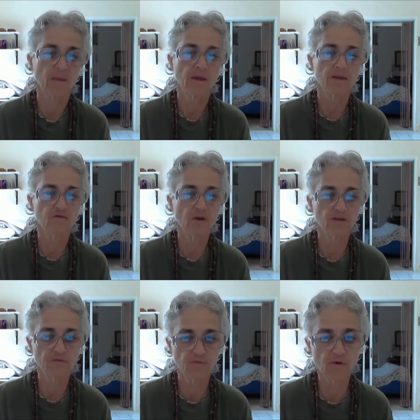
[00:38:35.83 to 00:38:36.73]
and
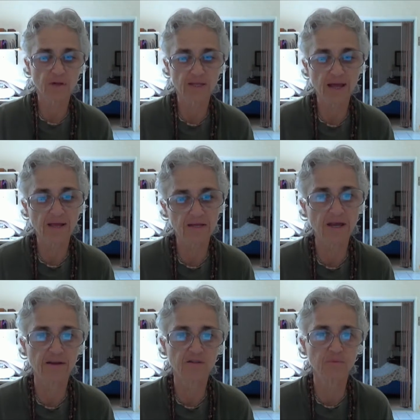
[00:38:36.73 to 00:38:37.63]
transferring that
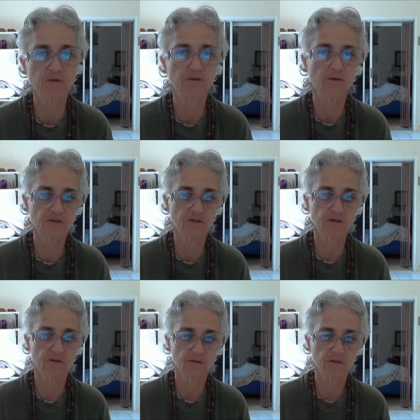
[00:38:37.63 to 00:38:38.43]
attachment to Krishna.